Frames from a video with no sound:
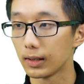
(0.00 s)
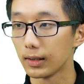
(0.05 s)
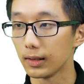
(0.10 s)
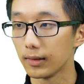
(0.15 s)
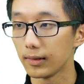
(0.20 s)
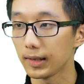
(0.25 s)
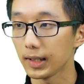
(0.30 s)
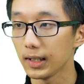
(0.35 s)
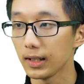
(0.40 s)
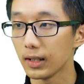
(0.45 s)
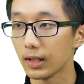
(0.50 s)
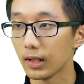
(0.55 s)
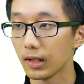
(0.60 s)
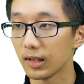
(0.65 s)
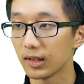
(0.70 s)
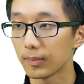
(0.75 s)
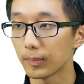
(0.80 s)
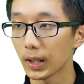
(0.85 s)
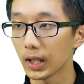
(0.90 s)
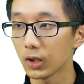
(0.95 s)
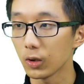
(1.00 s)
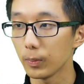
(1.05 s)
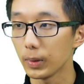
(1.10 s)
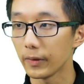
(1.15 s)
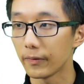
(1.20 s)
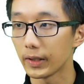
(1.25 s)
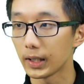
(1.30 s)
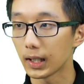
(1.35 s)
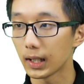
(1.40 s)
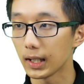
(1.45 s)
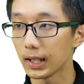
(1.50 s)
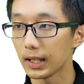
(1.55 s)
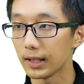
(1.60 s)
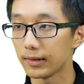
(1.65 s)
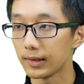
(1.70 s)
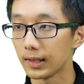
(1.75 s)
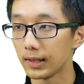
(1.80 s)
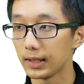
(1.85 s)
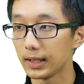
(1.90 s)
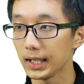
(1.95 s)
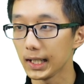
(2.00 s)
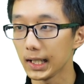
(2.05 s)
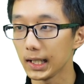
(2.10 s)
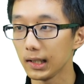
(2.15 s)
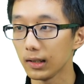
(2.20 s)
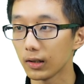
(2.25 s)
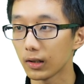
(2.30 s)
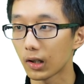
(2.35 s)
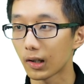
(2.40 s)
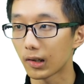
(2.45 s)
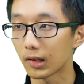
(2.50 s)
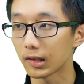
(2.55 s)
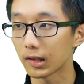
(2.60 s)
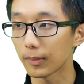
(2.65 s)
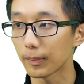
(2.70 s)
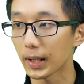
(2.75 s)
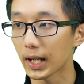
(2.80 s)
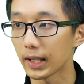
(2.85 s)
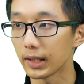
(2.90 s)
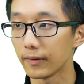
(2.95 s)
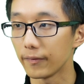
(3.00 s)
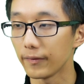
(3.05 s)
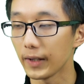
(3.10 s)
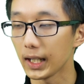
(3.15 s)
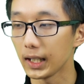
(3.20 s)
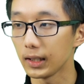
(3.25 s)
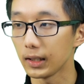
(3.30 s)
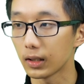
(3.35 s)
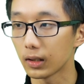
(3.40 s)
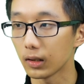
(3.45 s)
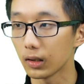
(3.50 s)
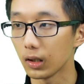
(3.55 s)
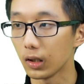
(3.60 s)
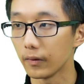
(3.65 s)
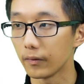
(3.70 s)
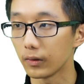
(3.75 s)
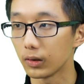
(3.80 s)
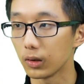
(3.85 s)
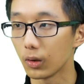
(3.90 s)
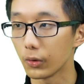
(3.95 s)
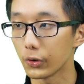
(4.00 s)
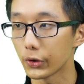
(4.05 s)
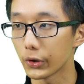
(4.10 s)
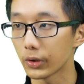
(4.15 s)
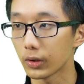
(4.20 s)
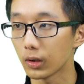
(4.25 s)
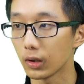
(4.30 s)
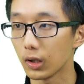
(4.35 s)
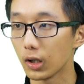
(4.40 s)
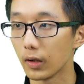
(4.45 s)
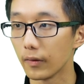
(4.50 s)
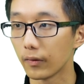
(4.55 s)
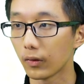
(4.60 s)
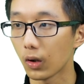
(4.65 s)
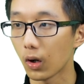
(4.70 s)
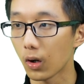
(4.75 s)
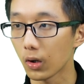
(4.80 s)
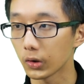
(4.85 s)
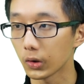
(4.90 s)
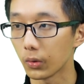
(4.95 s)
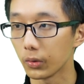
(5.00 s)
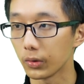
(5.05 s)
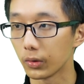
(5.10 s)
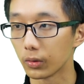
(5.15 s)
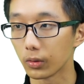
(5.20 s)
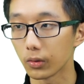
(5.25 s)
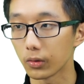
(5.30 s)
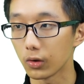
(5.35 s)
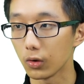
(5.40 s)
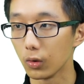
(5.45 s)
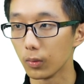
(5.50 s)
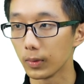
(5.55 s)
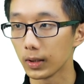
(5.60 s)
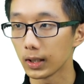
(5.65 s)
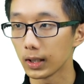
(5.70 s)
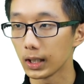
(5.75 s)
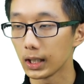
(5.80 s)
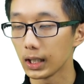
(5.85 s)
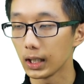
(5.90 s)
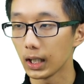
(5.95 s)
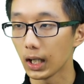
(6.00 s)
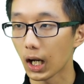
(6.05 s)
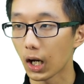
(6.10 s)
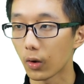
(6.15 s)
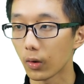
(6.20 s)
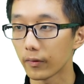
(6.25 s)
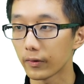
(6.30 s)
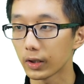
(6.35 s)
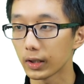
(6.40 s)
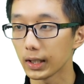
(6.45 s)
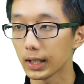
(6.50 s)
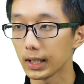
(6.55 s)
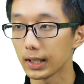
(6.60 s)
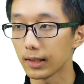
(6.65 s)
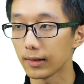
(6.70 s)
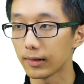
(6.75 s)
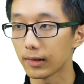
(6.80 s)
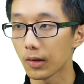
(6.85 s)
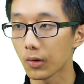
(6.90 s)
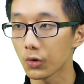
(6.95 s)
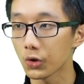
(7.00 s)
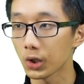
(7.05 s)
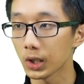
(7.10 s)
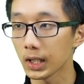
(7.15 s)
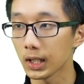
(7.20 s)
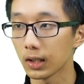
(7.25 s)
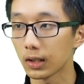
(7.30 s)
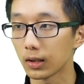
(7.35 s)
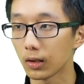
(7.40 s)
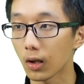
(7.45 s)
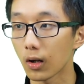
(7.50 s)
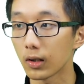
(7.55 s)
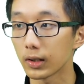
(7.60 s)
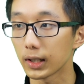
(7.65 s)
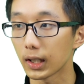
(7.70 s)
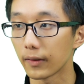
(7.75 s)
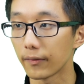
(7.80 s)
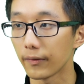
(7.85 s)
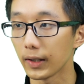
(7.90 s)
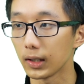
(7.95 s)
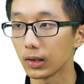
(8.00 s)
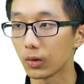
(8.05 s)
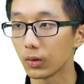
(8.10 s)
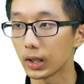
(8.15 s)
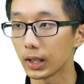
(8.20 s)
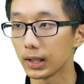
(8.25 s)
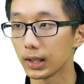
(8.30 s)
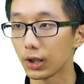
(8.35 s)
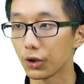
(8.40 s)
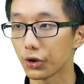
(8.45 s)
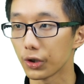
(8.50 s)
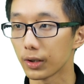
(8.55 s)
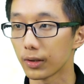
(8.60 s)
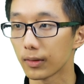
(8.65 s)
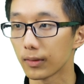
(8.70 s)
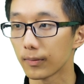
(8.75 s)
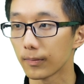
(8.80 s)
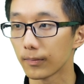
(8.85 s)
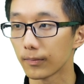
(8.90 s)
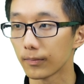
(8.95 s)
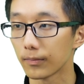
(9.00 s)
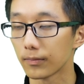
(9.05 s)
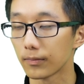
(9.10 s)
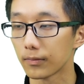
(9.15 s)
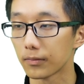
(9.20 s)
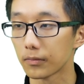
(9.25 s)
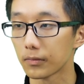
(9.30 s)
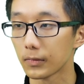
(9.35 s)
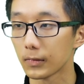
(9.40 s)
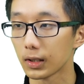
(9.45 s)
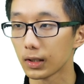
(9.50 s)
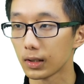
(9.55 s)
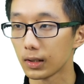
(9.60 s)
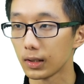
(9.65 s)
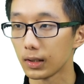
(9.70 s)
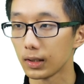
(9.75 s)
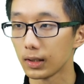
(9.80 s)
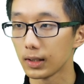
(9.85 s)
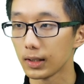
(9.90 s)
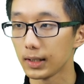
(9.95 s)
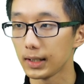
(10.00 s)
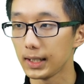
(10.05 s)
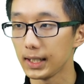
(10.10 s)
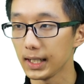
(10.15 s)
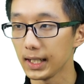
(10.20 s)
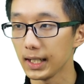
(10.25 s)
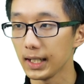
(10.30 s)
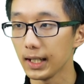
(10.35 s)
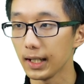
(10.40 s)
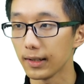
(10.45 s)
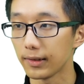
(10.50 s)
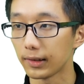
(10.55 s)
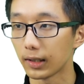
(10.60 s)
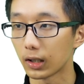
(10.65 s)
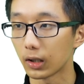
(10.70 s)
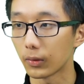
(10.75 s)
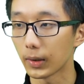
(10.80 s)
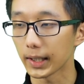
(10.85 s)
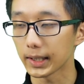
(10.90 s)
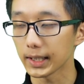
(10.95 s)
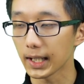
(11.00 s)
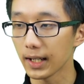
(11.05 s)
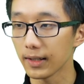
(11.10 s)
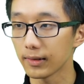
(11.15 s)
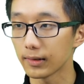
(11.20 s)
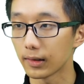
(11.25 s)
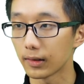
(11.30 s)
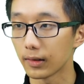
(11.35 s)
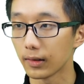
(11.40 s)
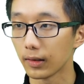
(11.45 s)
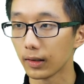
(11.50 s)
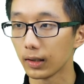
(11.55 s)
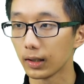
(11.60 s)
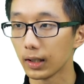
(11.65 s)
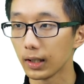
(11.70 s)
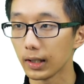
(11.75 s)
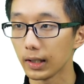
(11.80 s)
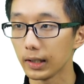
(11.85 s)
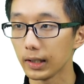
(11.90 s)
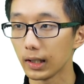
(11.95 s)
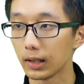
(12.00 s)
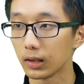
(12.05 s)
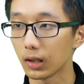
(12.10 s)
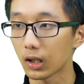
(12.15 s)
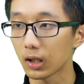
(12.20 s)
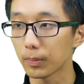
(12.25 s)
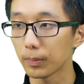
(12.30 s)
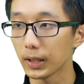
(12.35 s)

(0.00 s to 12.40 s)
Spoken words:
C. Spinal bifida is indeed caused by the failure of closure of caudal neural tube. However, it is usually not a fatal condition. D is the correct answer. The alar